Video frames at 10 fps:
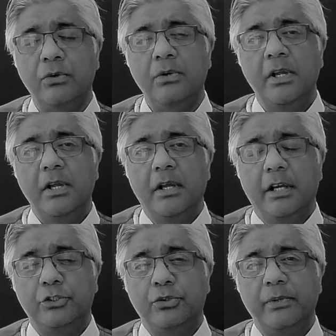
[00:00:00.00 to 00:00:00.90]
So
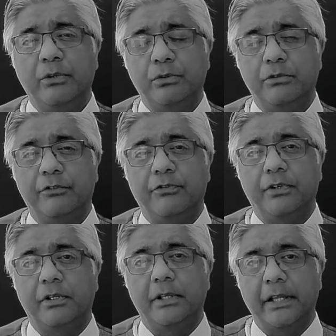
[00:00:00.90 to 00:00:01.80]
a two-week rule
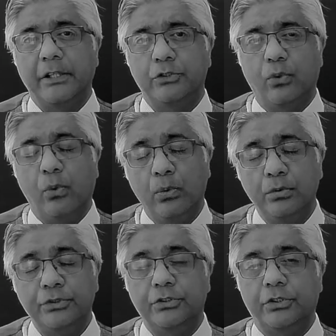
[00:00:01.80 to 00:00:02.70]
referral is
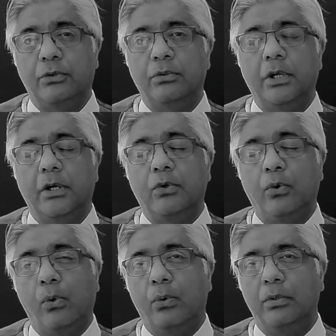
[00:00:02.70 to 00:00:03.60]
also
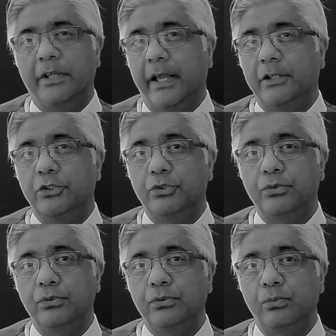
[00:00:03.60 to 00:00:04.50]
called a
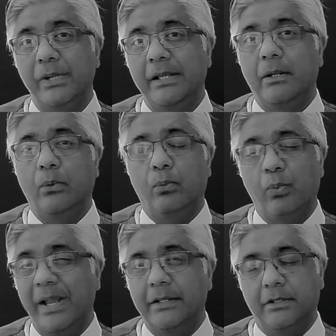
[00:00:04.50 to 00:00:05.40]
two-week
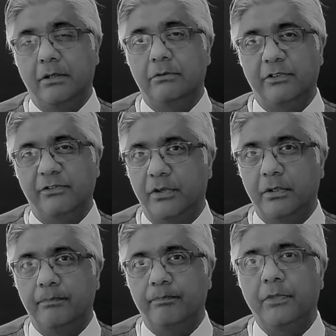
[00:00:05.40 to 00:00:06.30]
wait
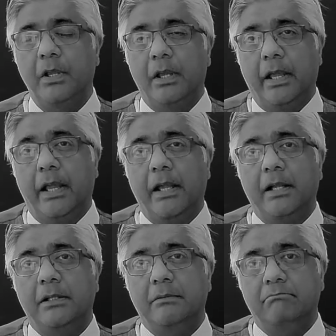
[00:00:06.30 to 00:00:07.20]
referral.
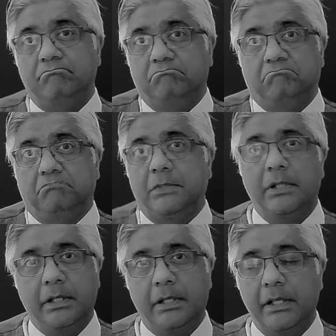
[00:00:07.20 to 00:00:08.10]
And
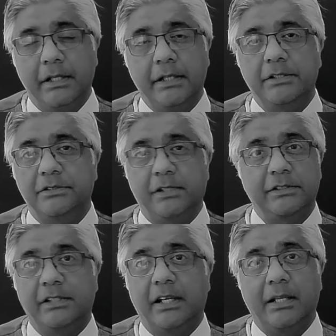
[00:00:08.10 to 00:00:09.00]
it is
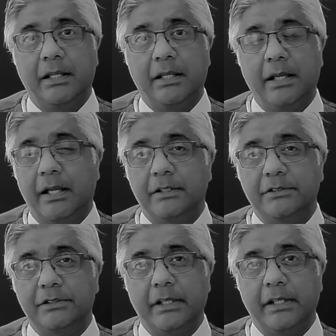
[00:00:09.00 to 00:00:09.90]
exactly
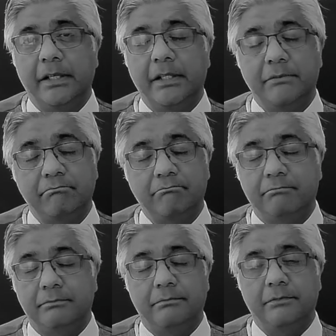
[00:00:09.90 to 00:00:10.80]
as it
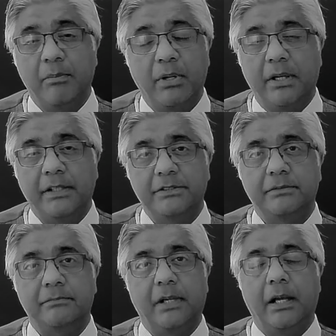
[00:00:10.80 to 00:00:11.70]

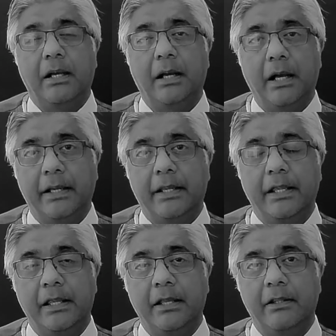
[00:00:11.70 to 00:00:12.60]
implies,
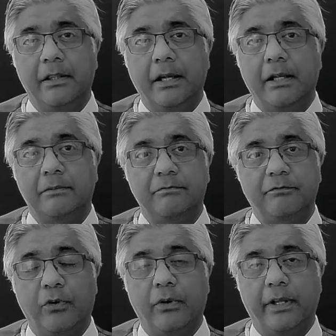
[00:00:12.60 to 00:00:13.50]
i.e. that
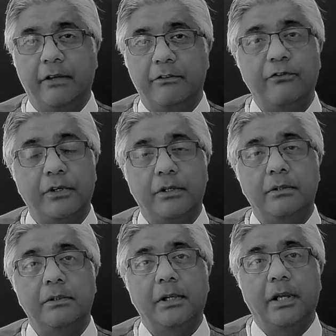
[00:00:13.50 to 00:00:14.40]
following a
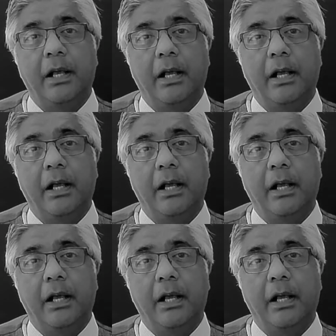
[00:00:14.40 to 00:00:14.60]
referral,